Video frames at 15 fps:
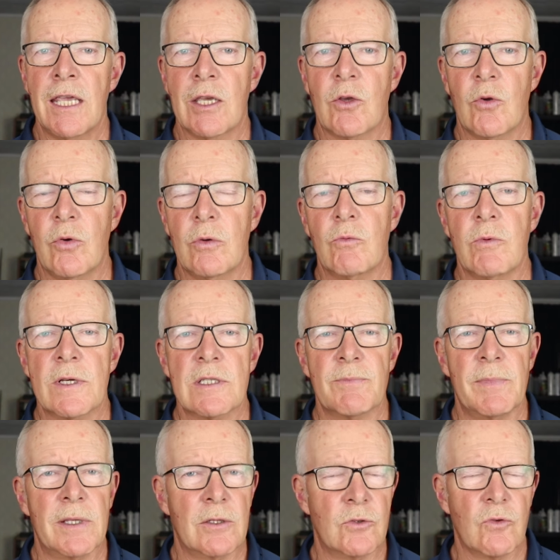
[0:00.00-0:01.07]
It could
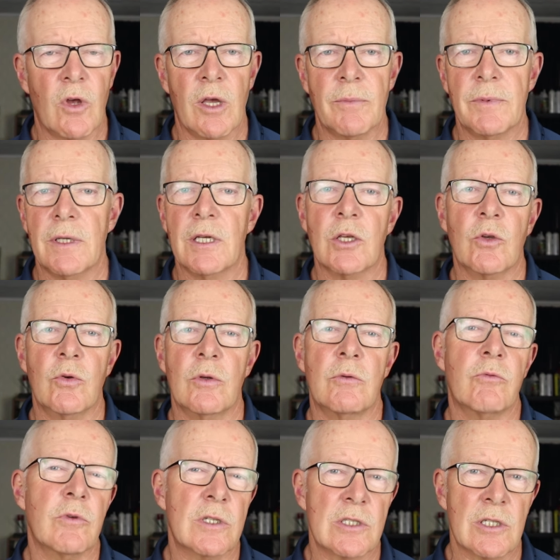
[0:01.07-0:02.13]
risk being dropped and it
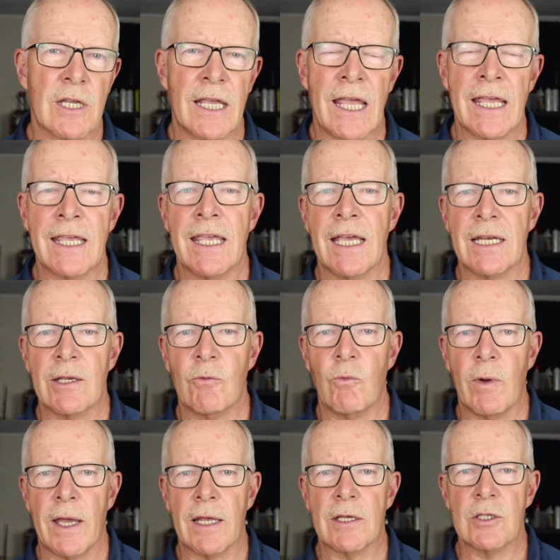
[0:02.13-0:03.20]
could risk
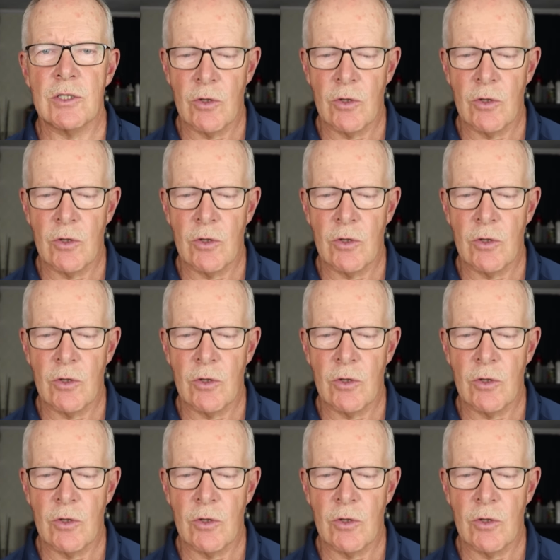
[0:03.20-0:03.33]
getting wet.